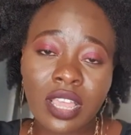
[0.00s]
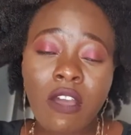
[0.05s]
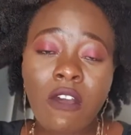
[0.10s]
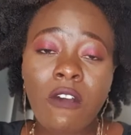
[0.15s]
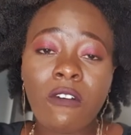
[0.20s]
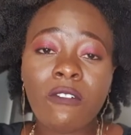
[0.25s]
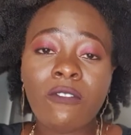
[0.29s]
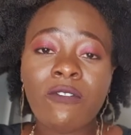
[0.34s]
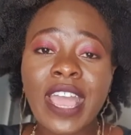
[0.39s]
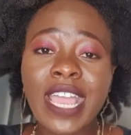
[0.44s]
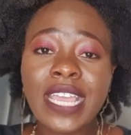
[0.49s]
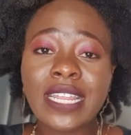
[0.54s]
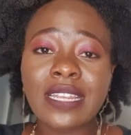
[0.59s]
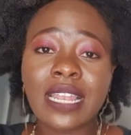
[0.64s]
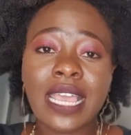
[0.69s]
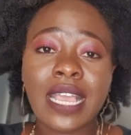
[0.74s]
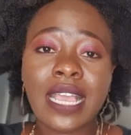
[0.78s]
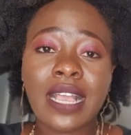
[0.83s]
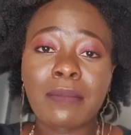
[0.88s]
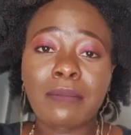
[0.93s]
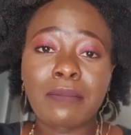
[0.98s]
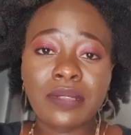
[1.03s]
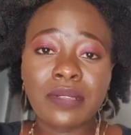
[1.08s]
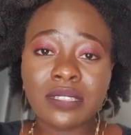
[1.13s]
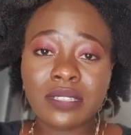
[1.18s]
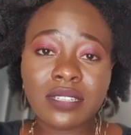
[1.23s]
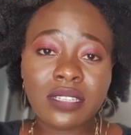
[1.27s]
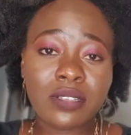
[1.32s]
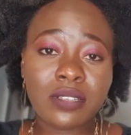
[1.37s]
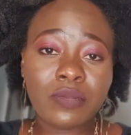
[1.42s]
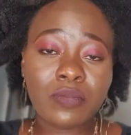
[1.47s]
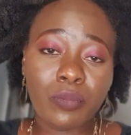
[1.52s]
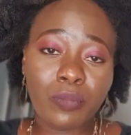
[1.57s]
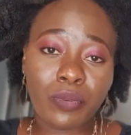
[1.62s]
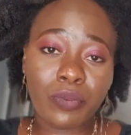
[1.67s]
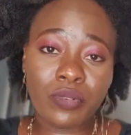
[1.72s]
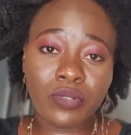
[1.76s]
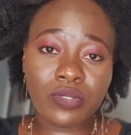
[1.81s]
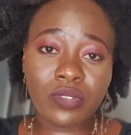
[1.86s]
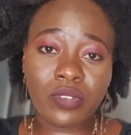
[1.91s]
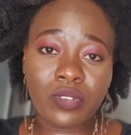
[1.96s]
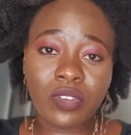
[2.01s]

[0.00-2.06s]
or find like a business proposal